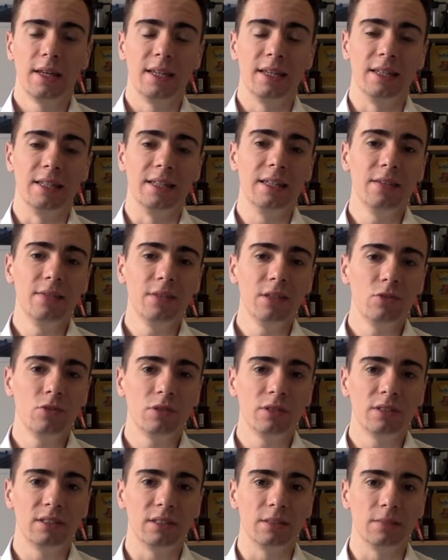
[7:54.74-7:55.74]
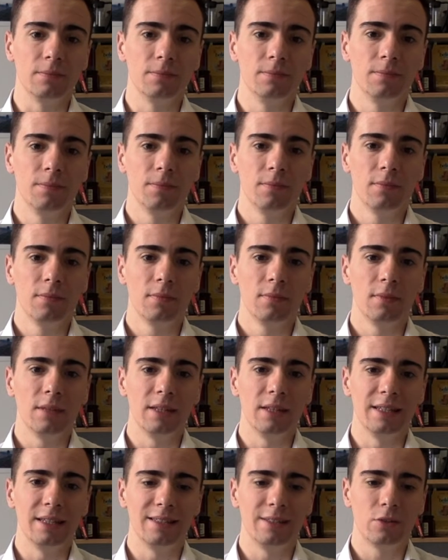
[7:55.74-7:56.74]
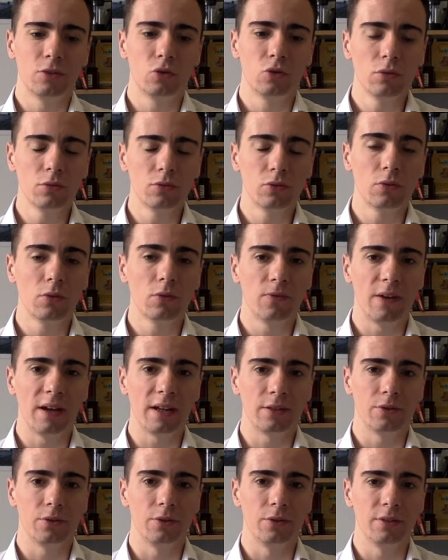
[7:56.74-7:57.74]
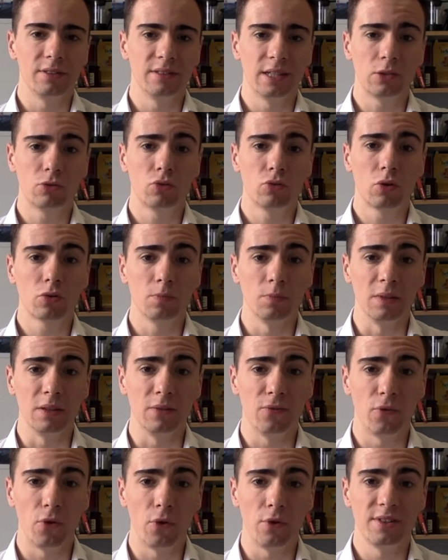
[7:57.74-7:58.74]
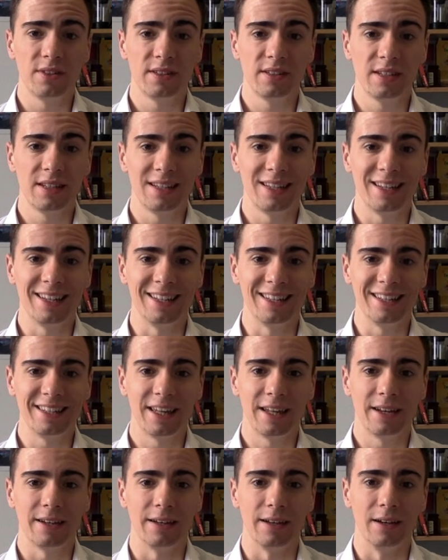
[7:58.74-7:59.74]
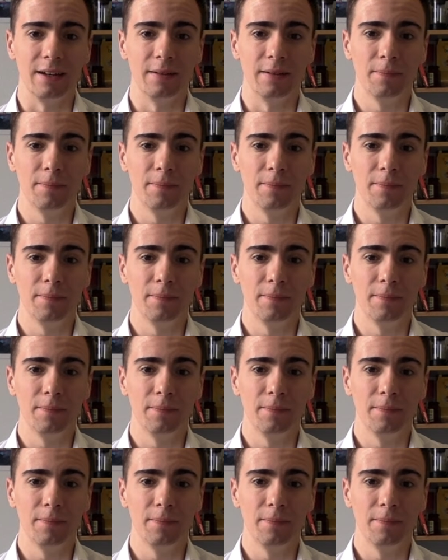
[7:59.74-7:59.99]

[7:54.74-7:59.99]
Individualism is the cultural factor that struck me first in Canada.